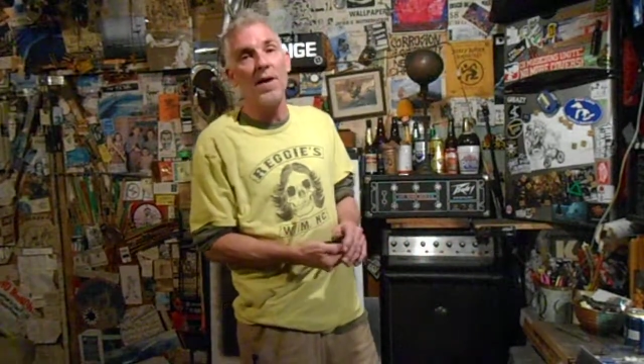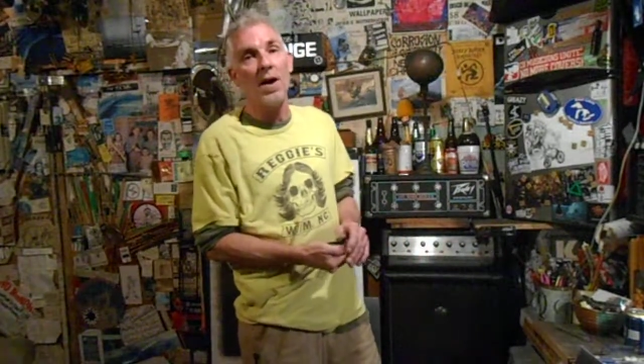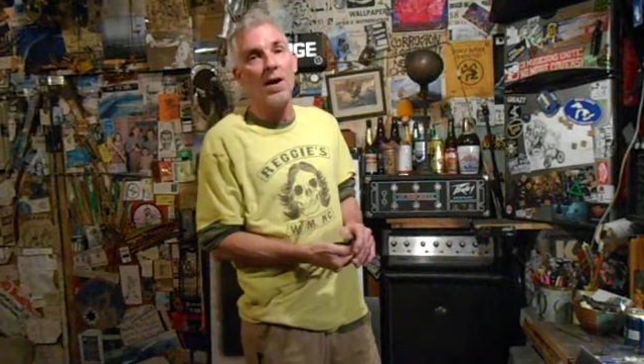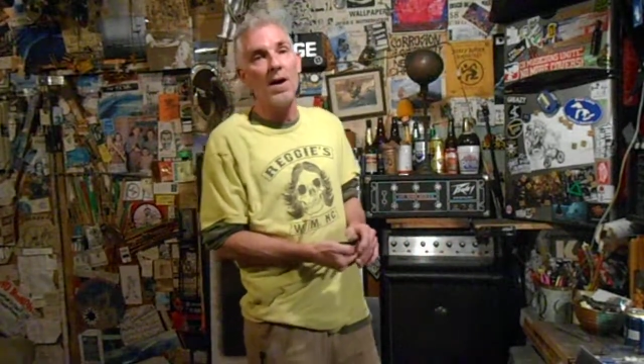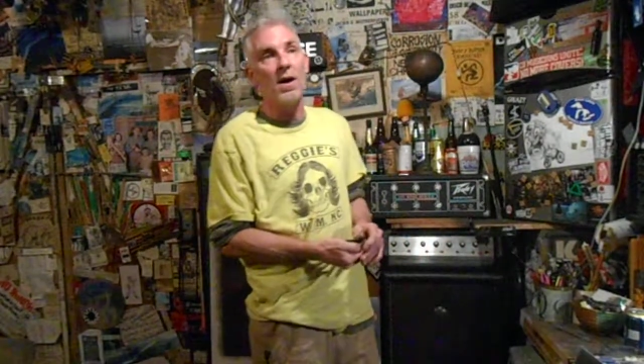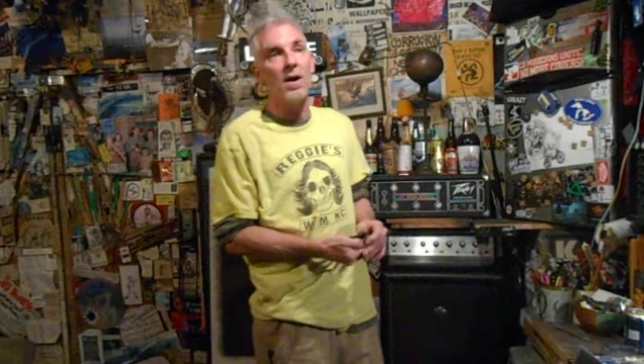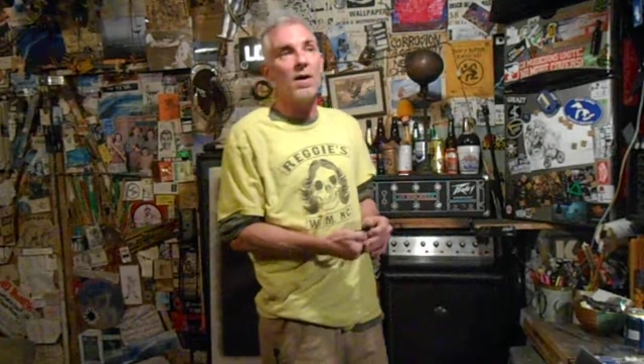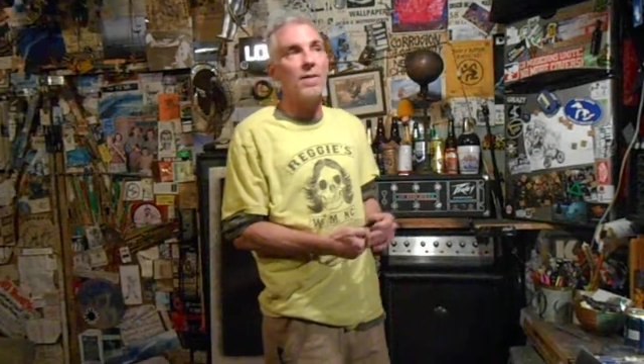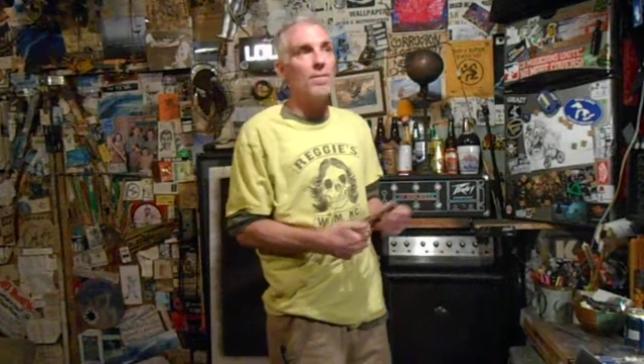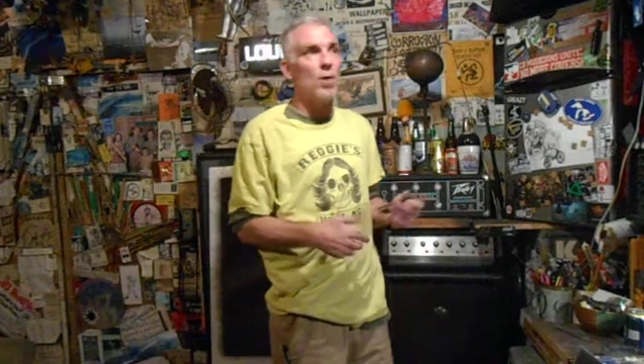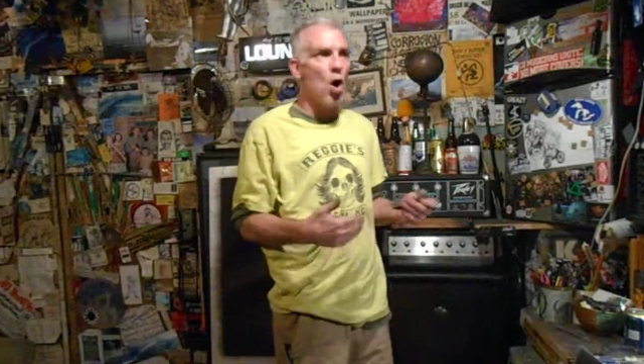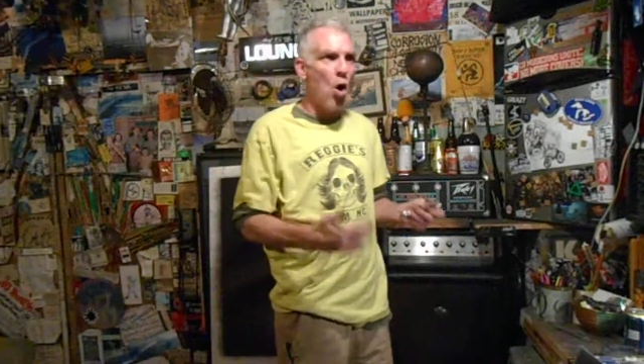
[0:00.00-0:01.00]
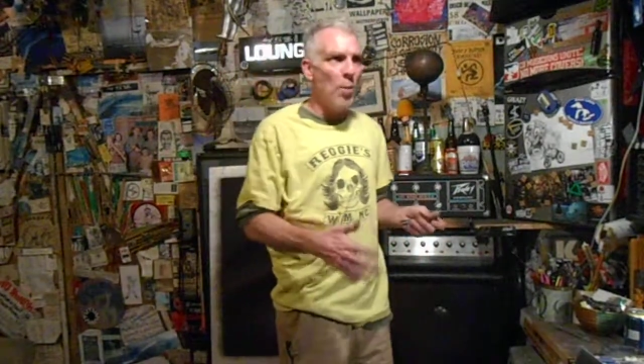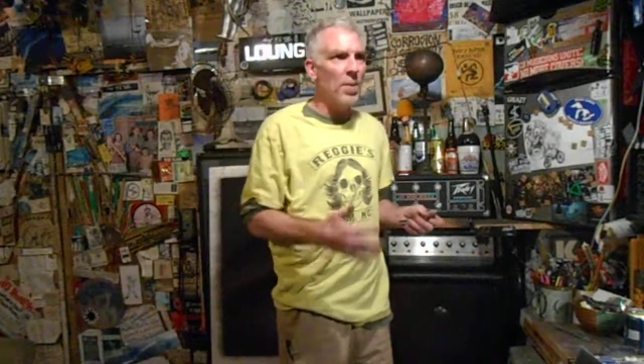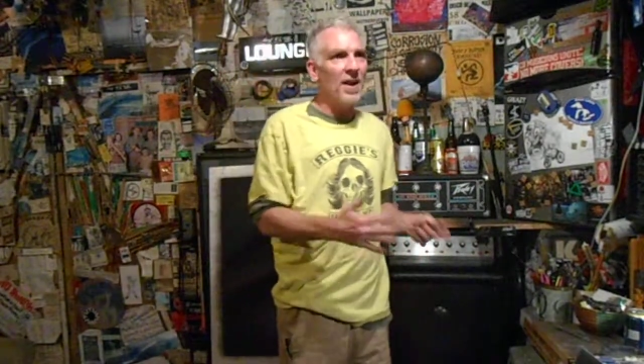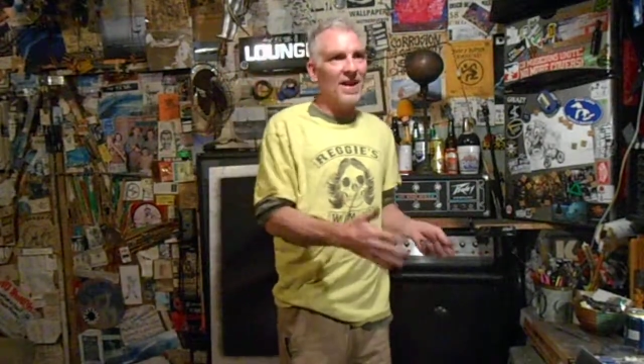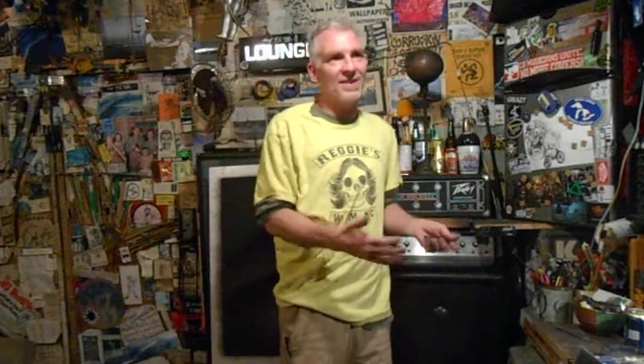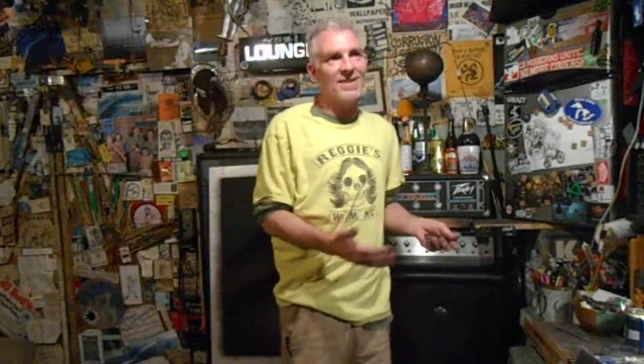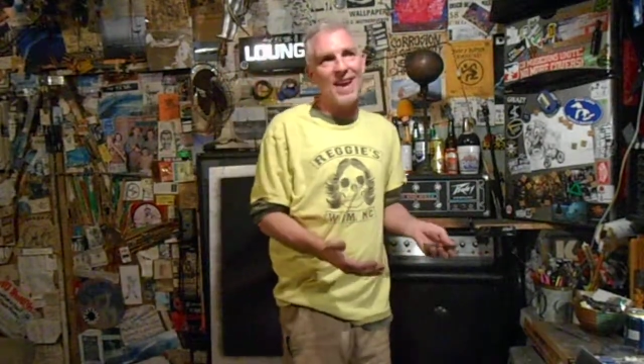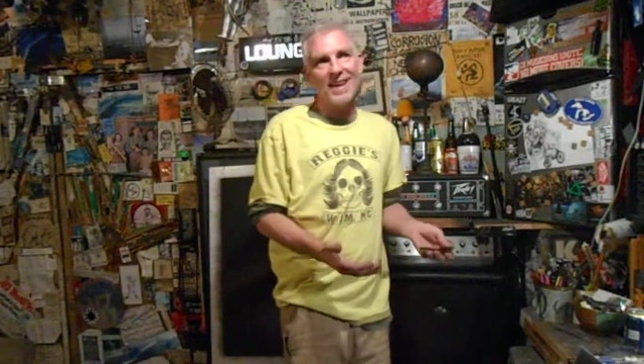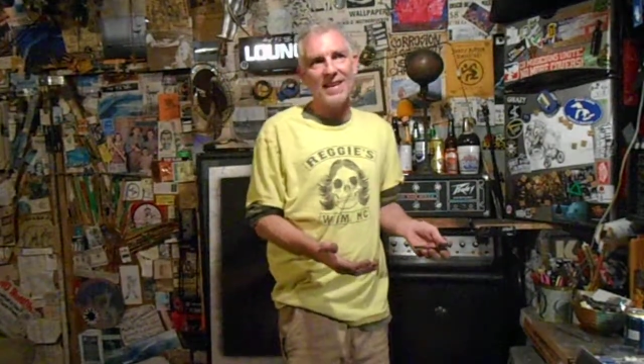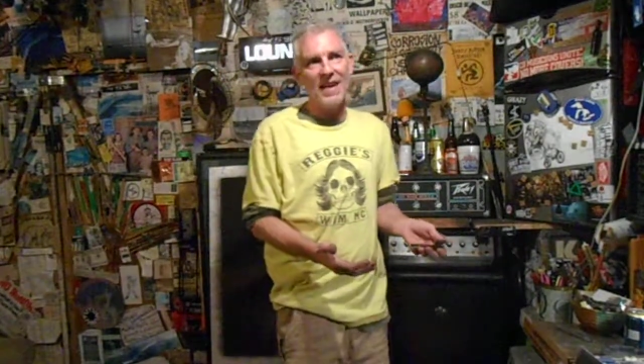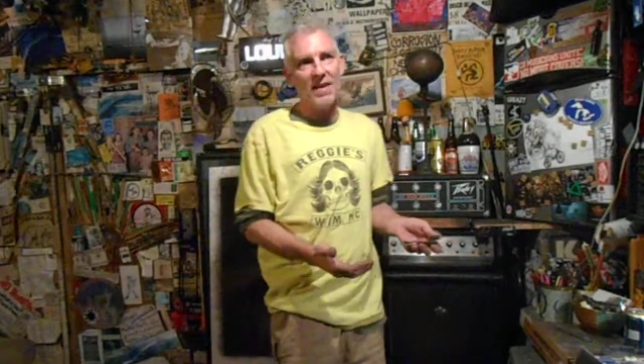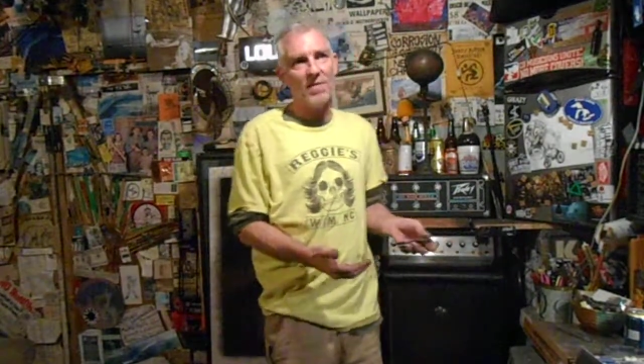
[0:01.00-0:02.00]
opening
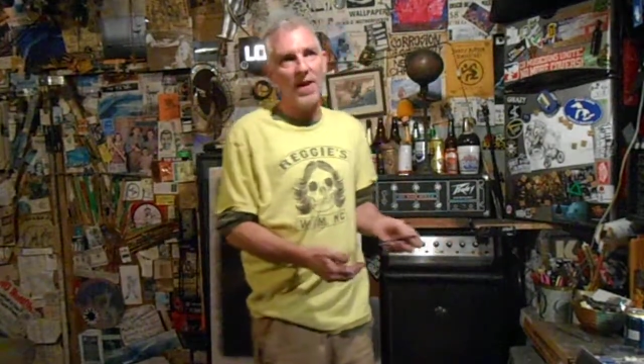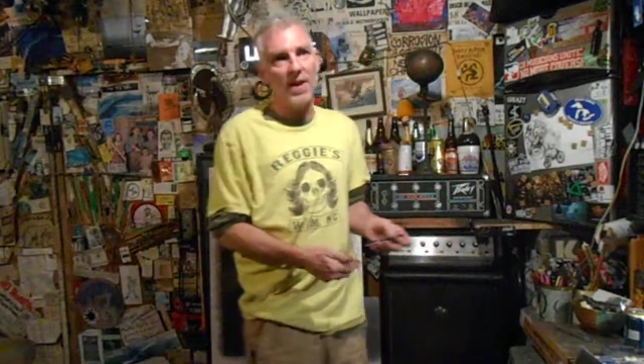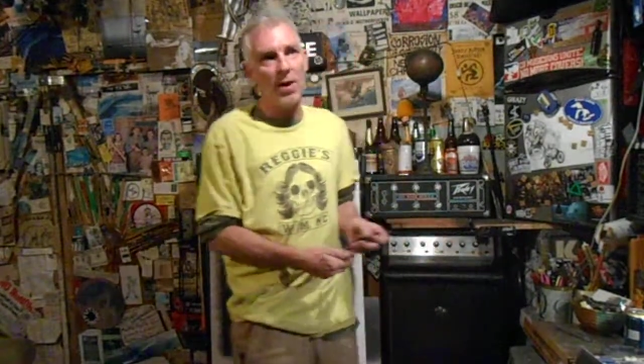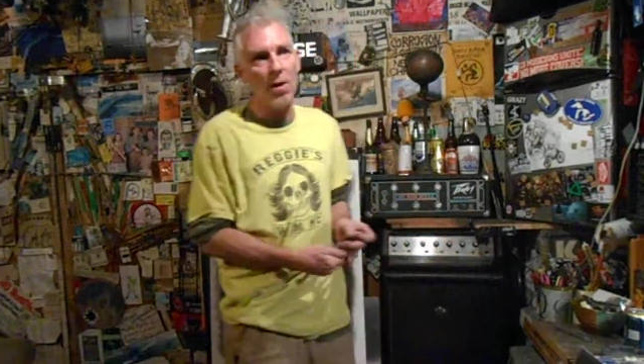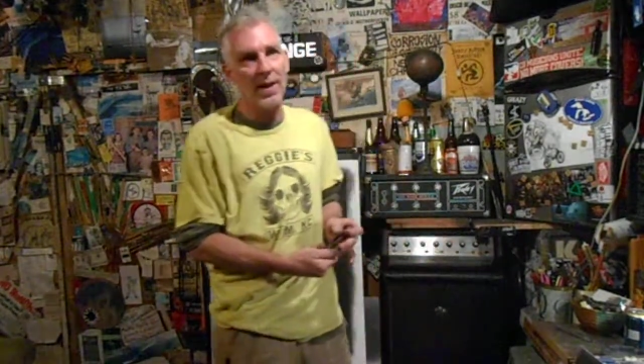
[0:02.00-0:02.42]
technique video.